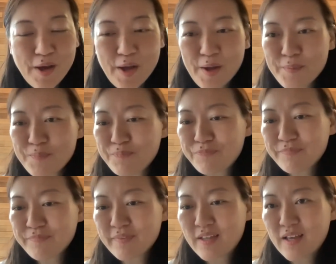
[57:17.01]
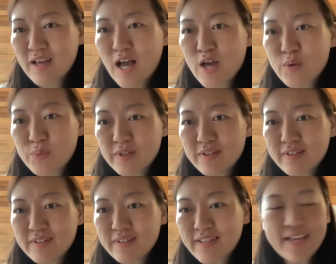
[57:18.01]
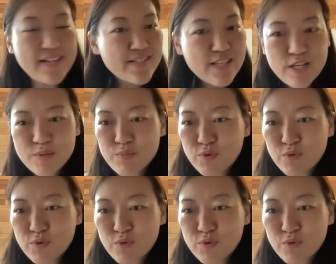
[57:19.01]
I will, like I said,